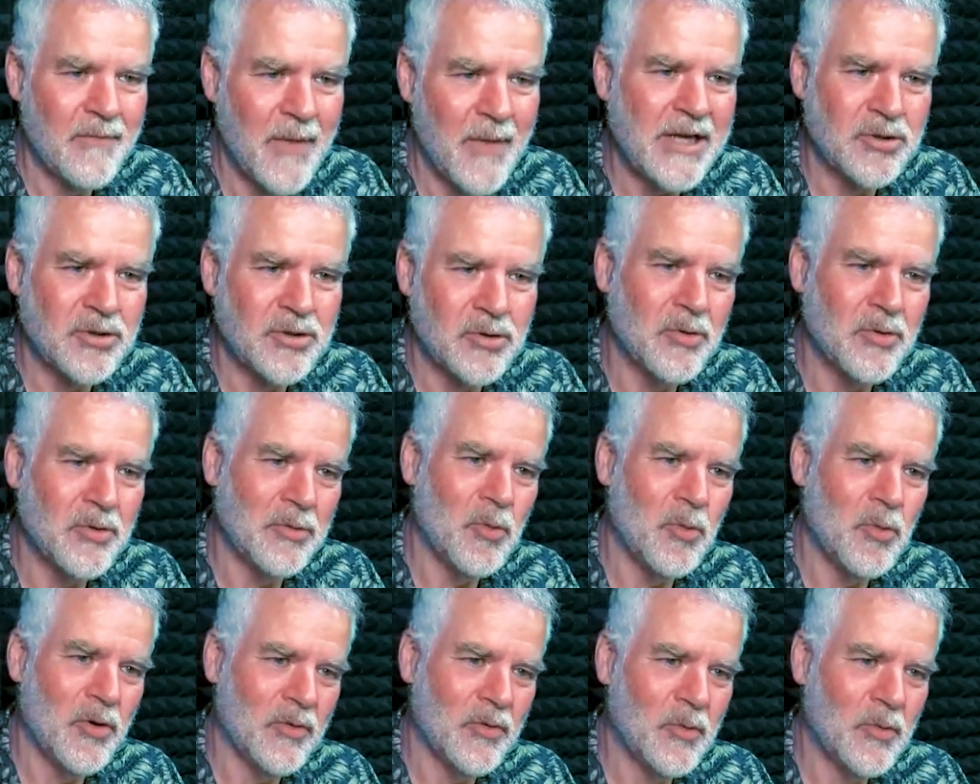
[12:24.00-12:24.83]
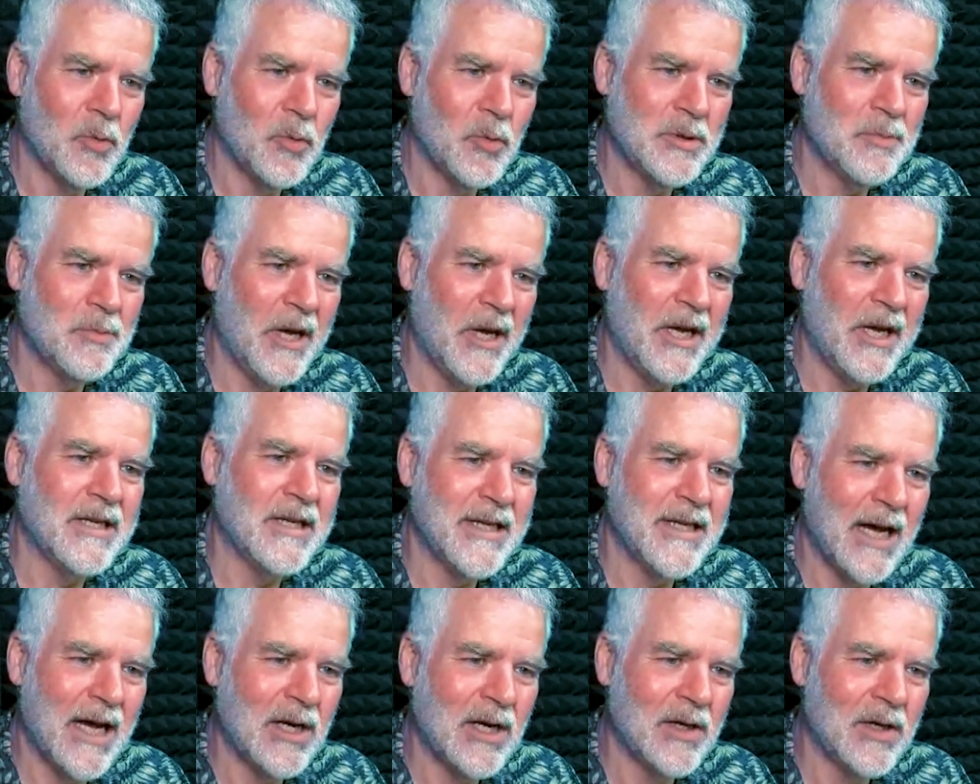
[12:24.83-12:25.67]
made sure that work was being
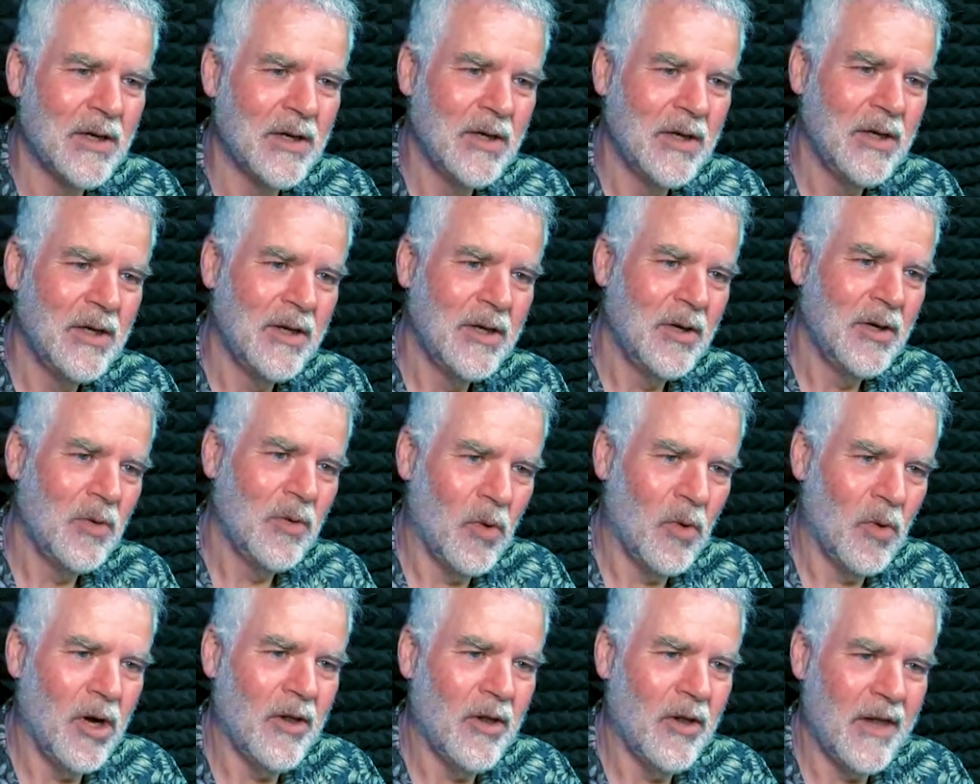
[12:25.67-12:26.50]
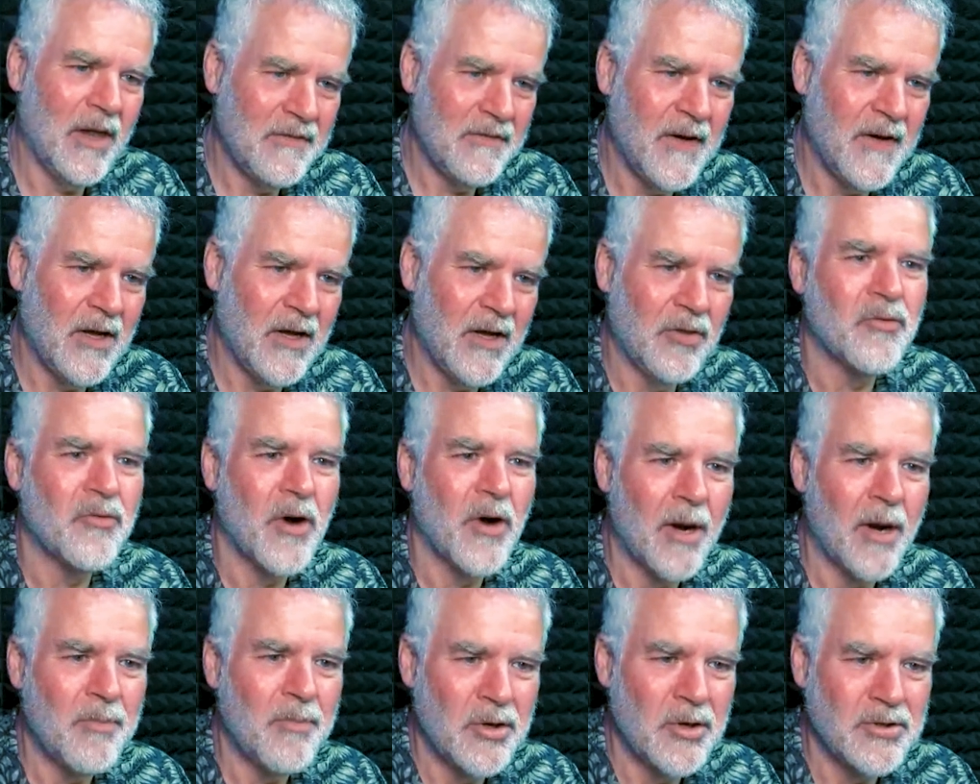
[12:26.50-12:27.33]
done while they found the
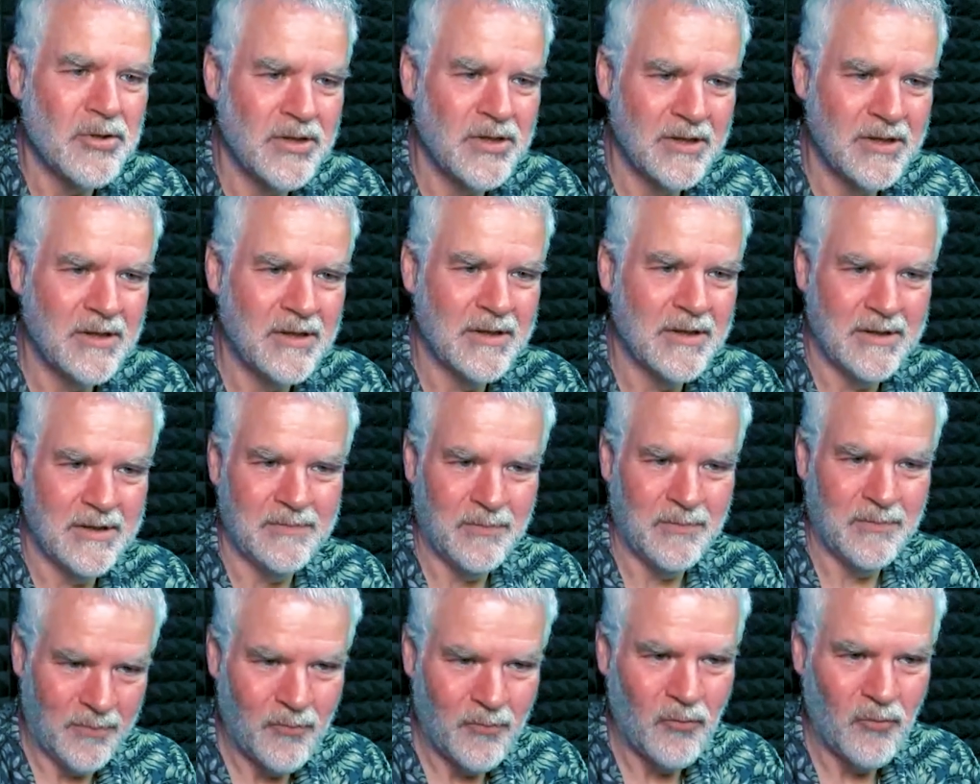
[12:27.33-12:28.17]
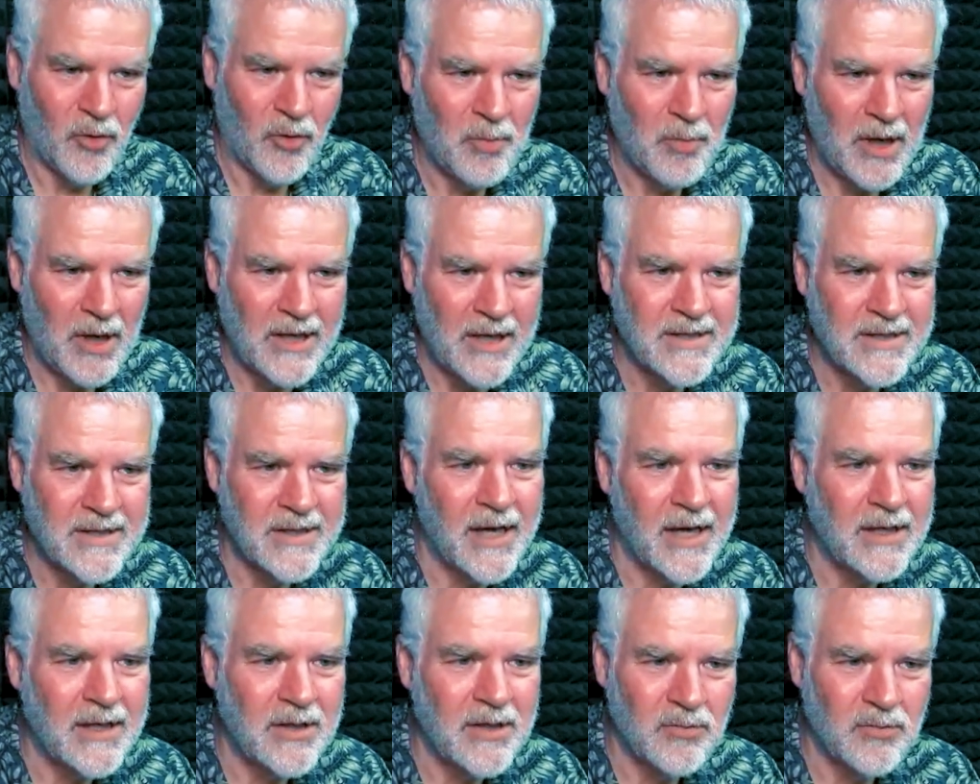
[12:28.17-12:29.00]
right person to replace
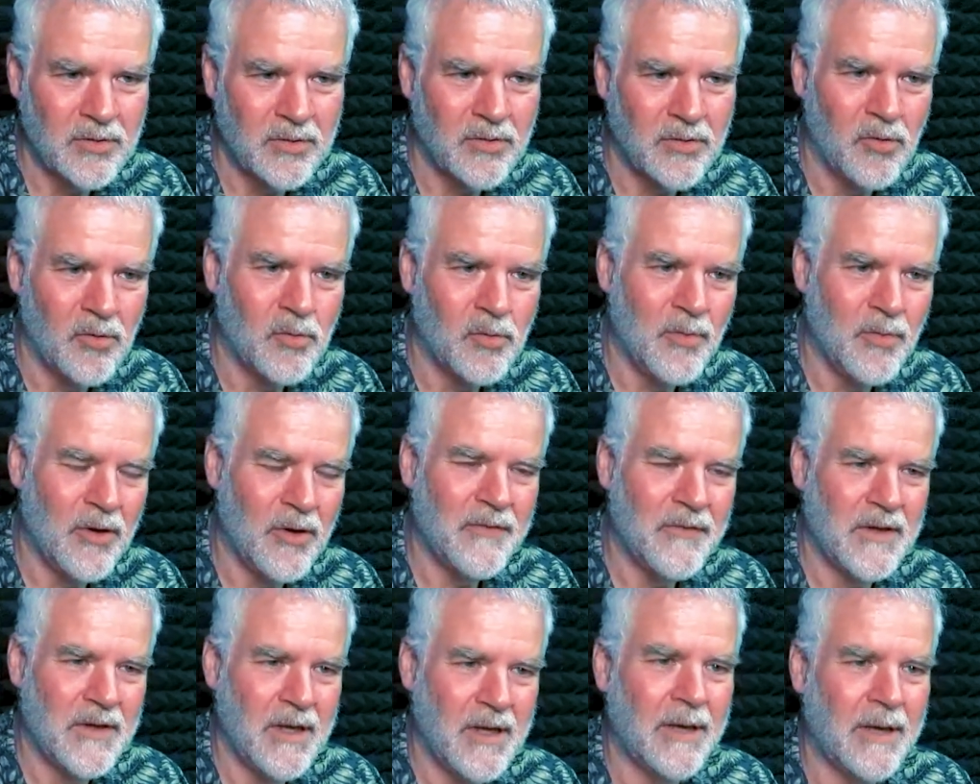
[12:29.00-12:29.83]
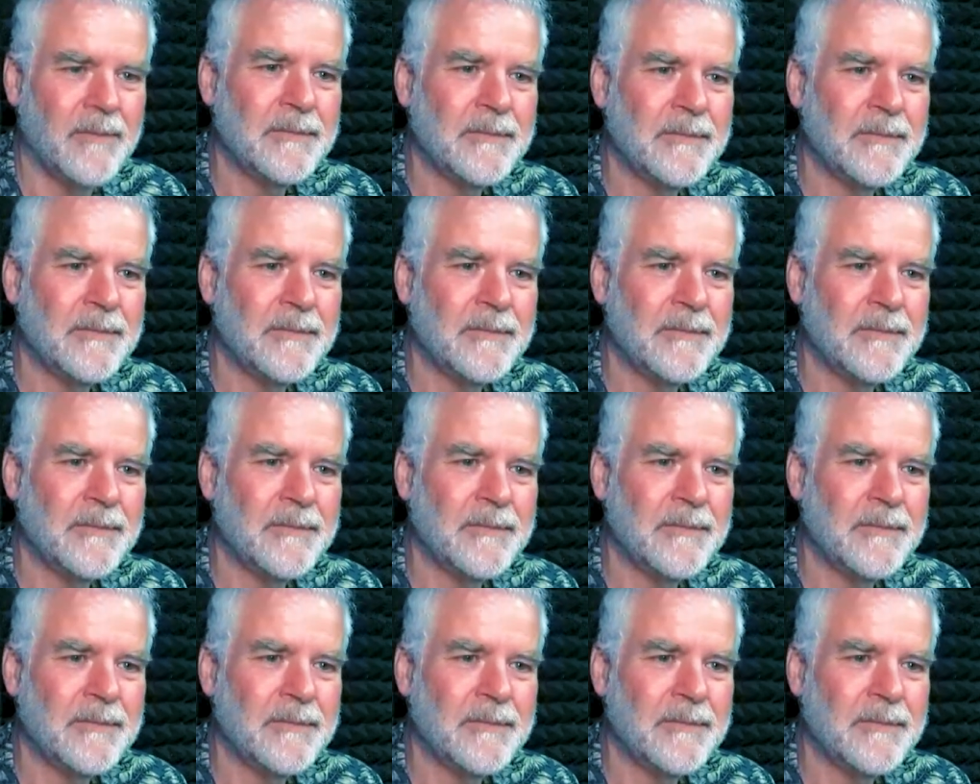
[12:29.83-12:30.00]
that or, no, or move in there.